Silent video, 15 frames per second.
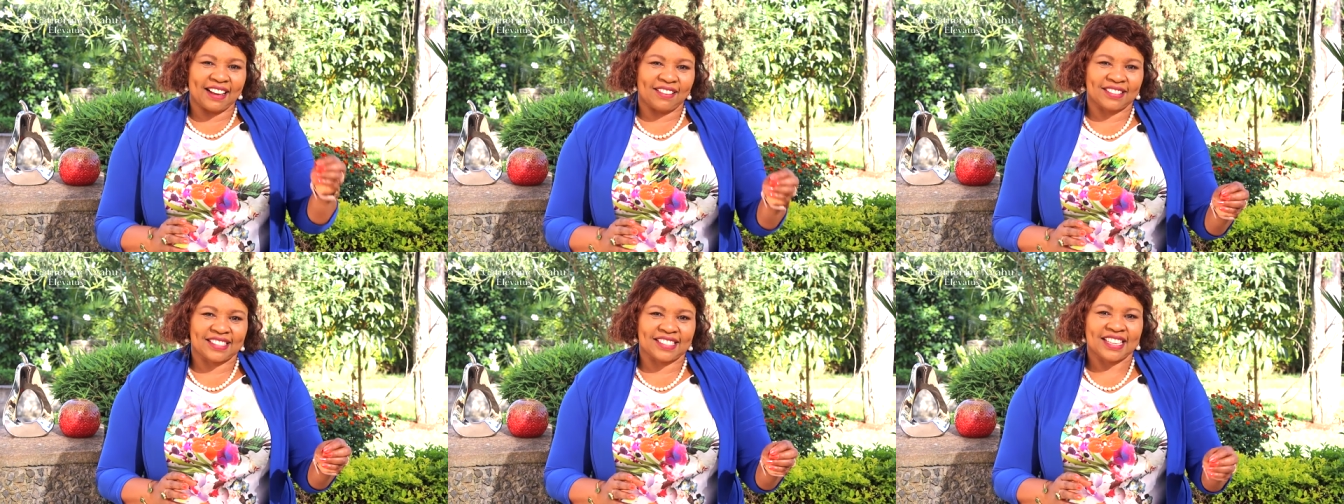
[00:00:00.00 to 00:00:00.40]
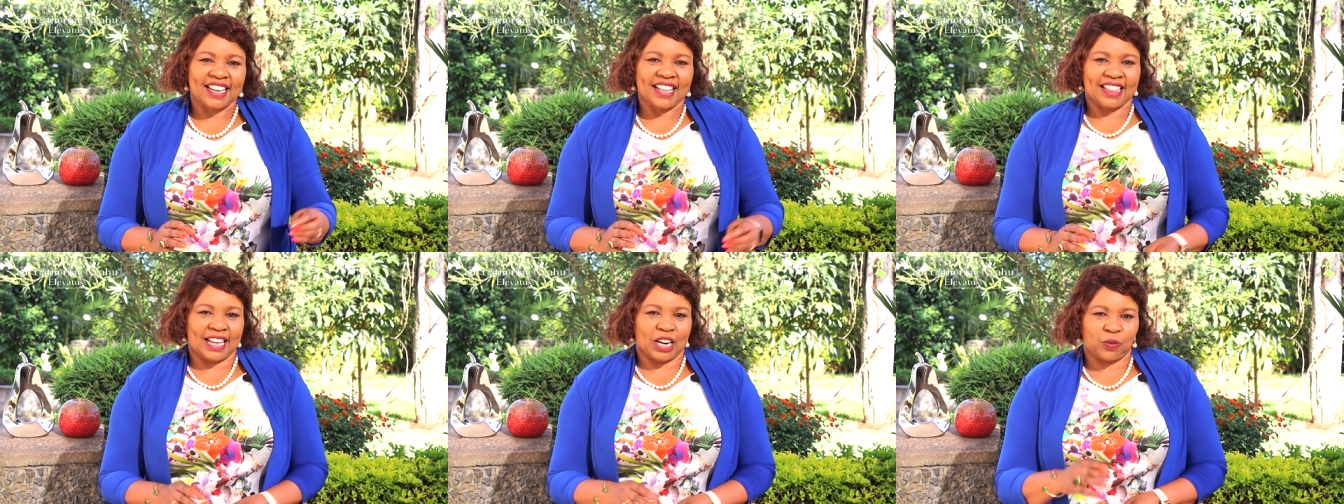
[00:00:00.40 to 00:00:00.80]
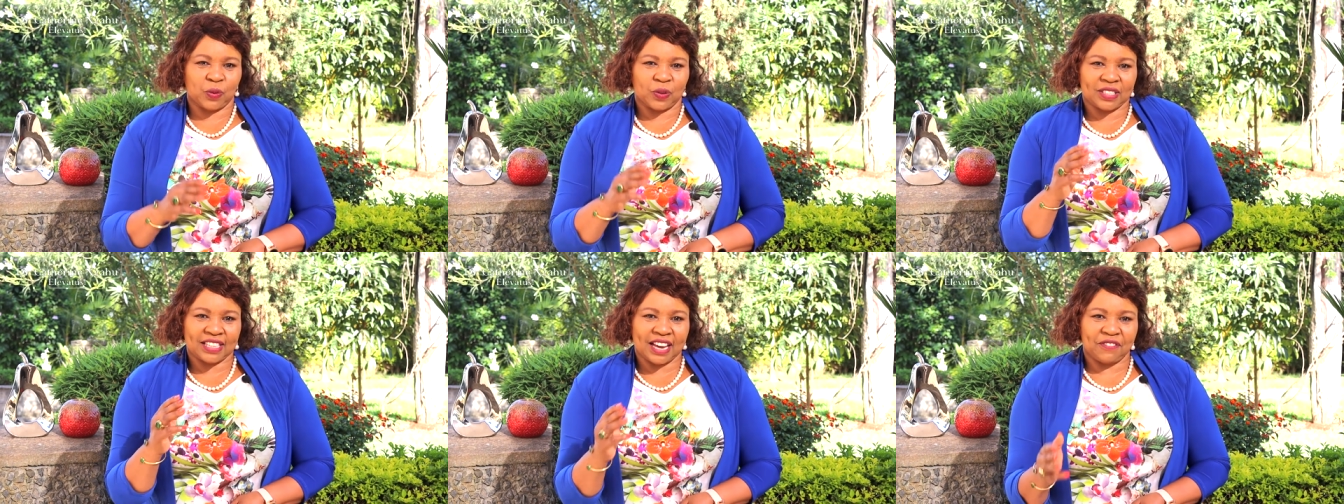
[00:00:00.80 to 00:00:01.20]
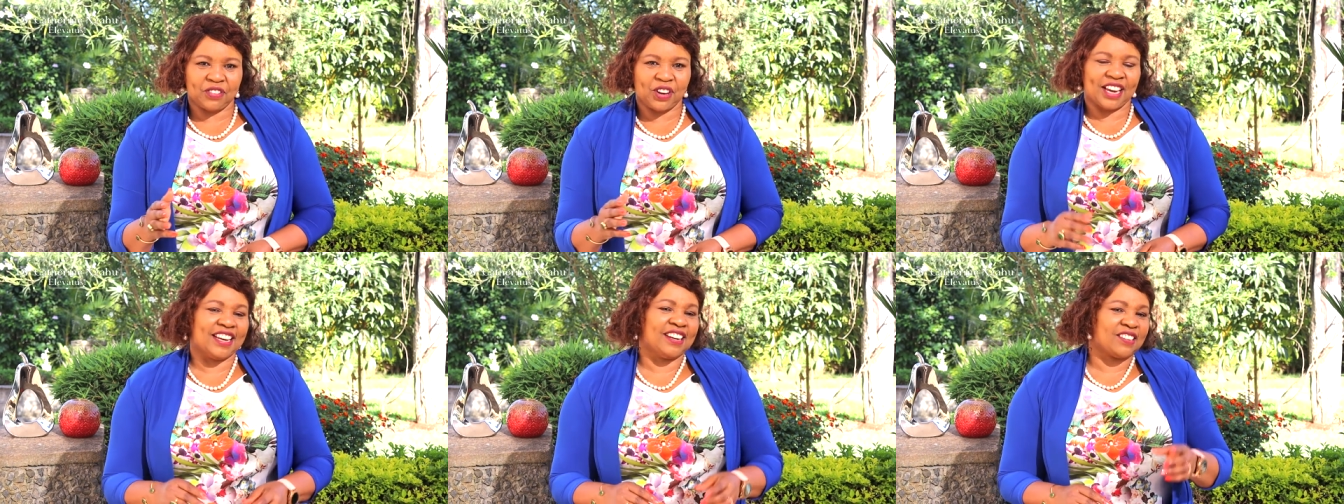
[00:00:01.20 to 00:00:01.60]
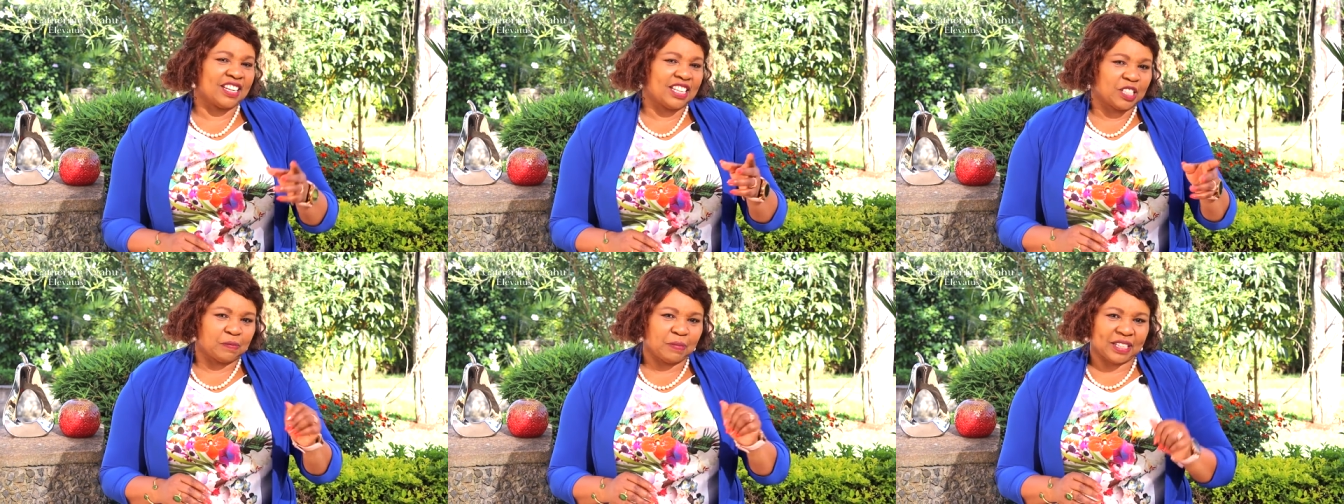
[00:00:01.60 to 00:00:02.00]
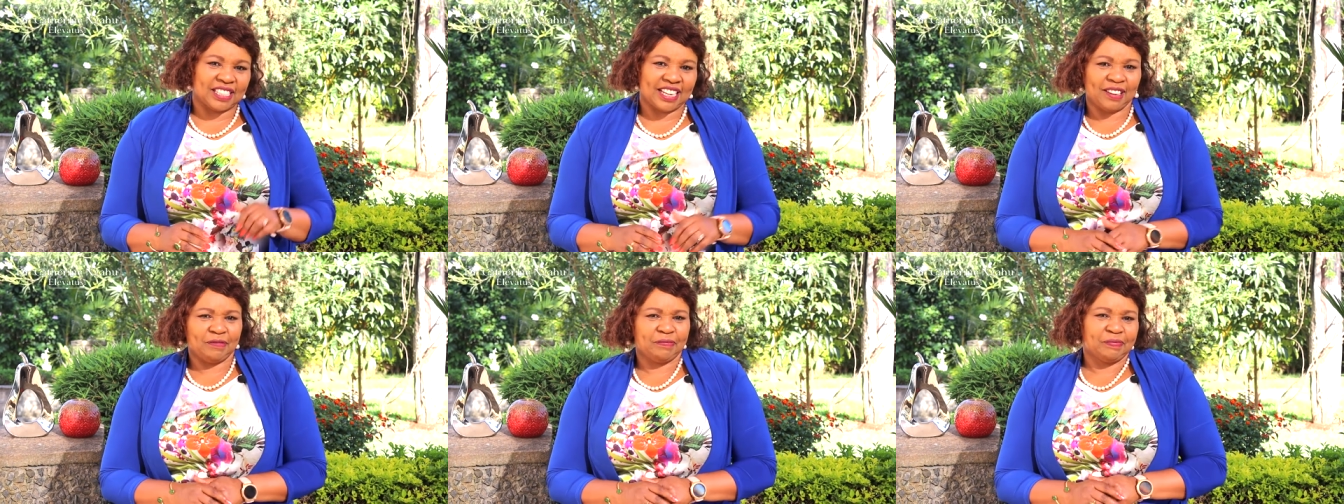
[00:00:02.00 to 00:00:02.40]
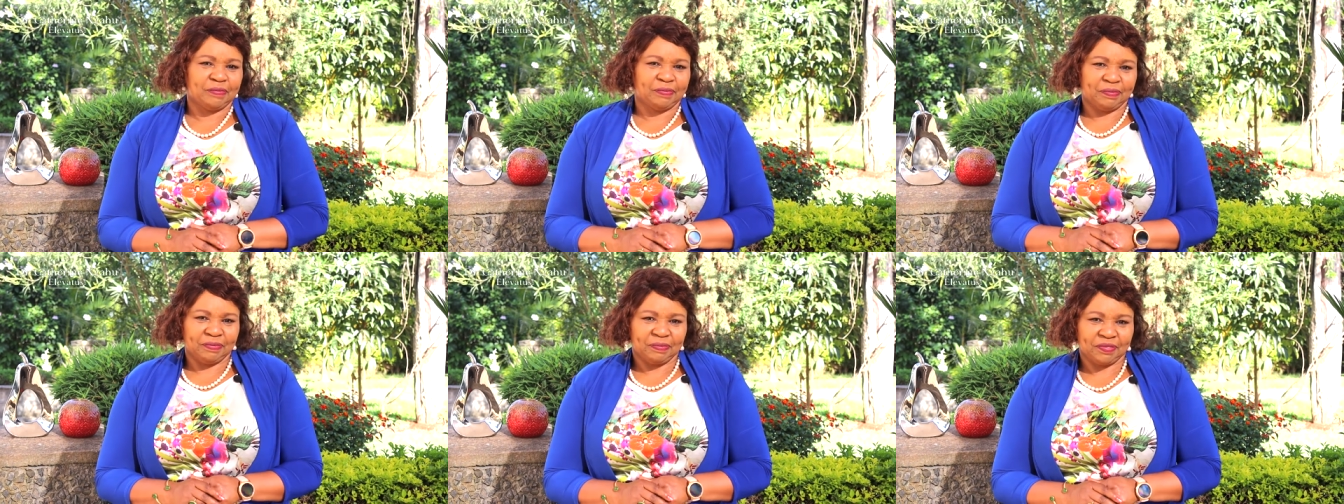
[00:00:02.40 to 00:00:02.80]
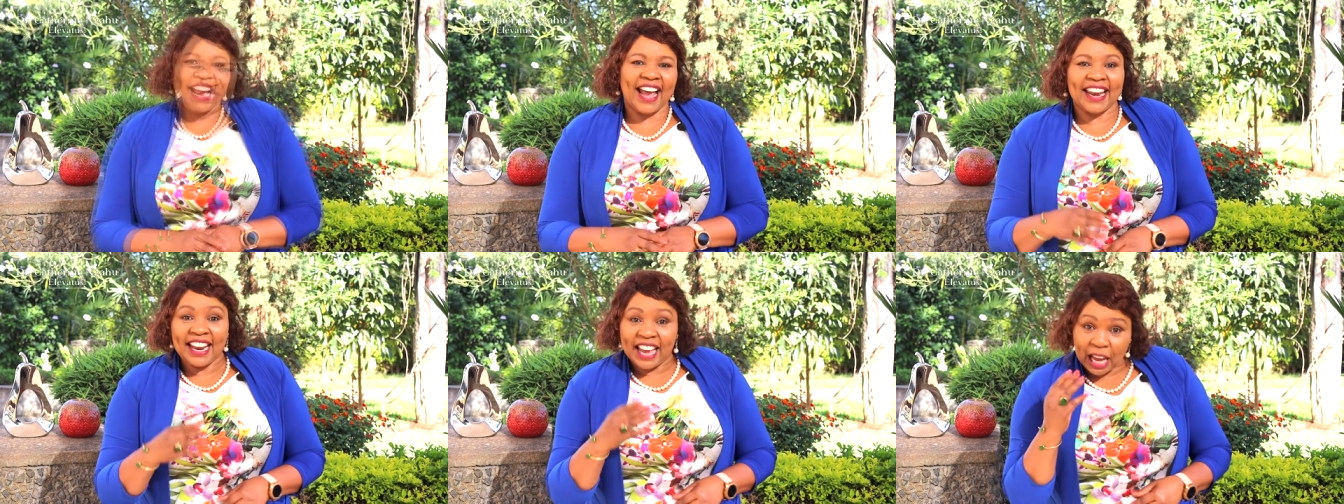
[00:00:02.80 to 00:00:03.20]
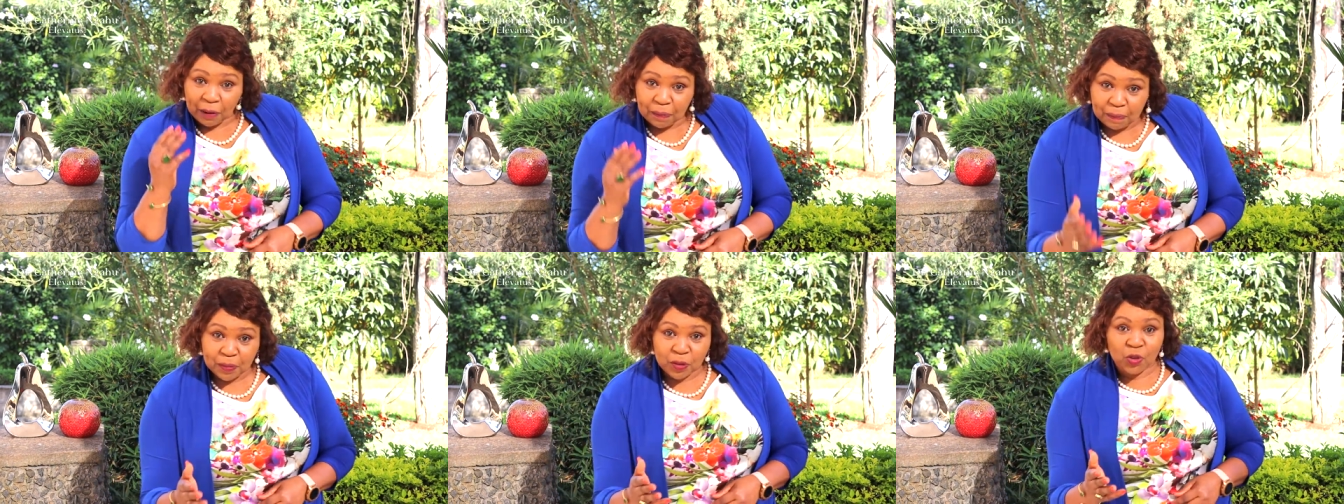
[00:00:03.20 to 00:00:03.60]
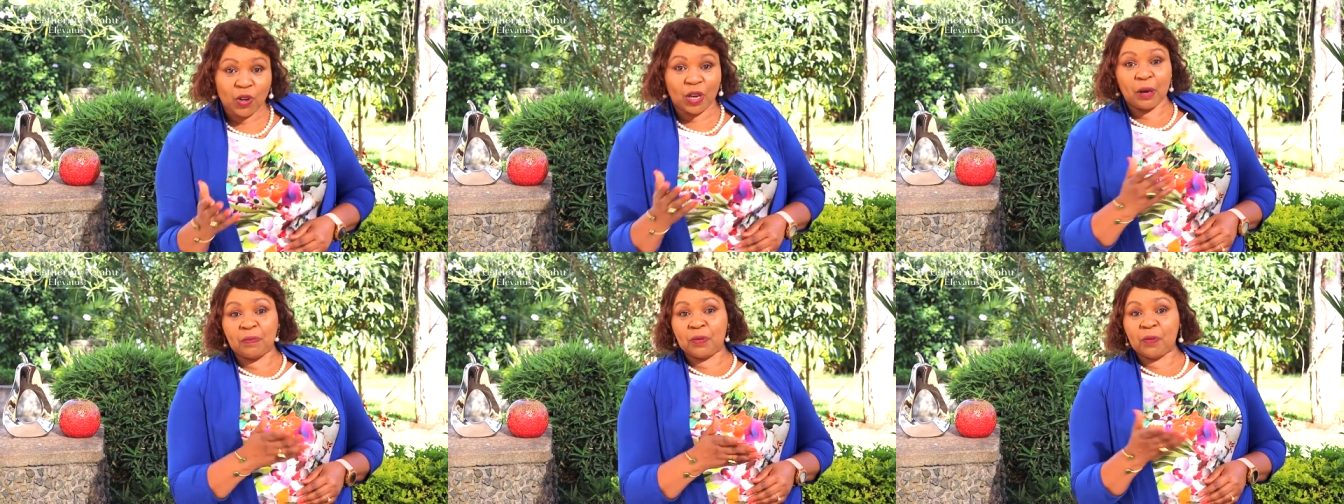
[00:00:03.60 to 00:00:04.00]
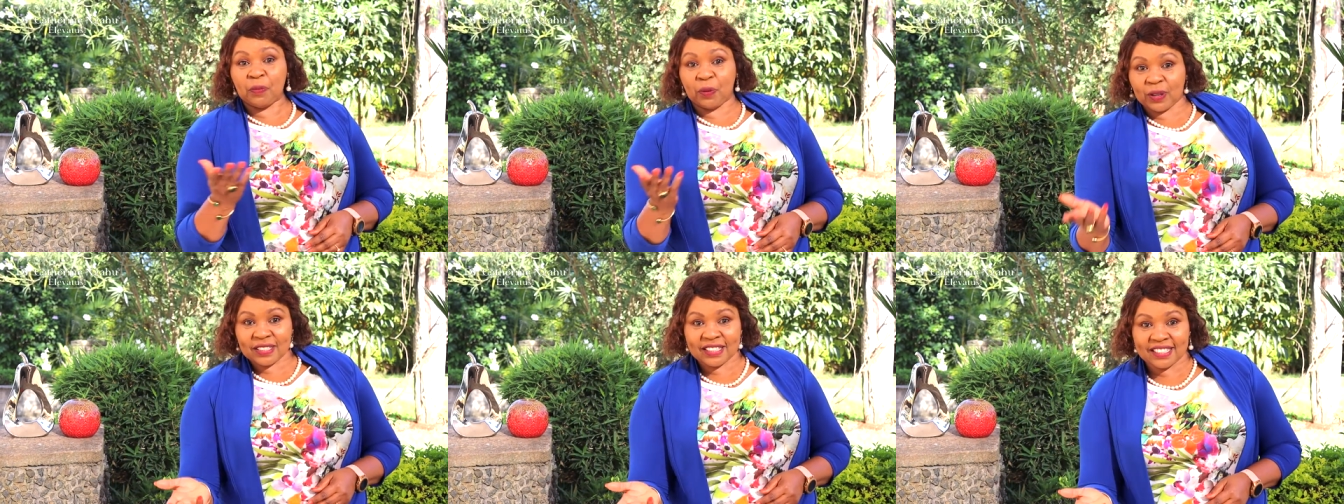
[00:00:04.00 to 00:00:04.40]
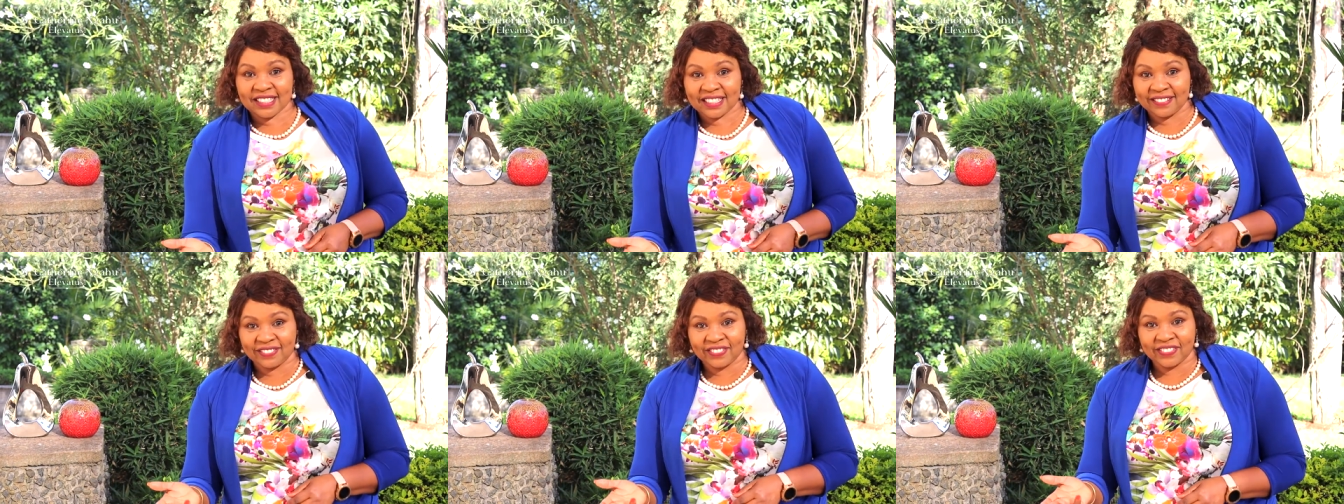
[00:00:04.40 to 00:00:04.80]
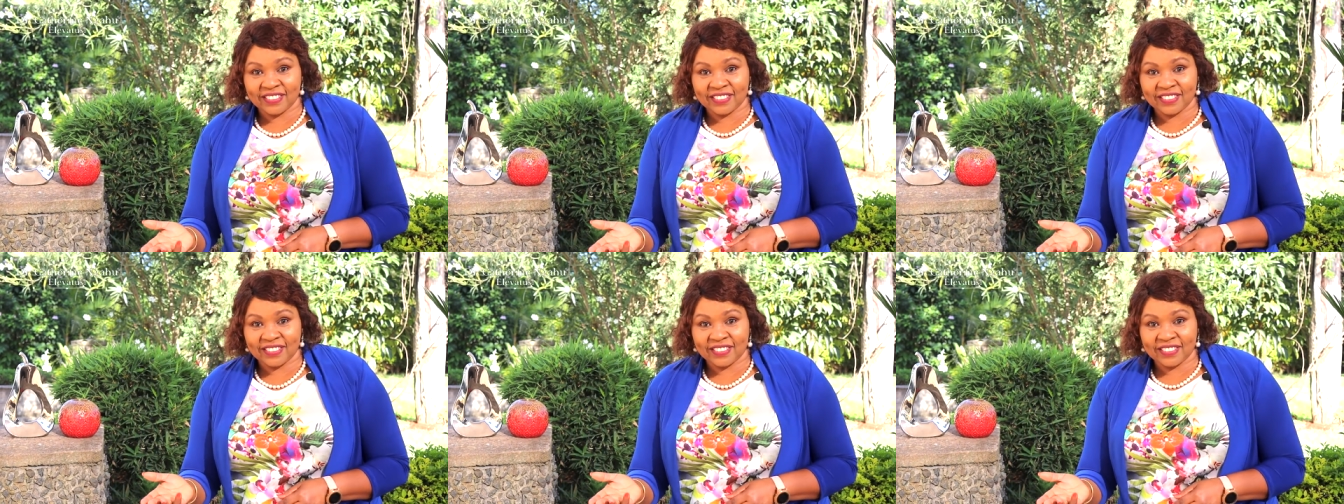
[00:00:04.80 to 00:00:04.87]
else that will serve your interests better and help to keep you positive,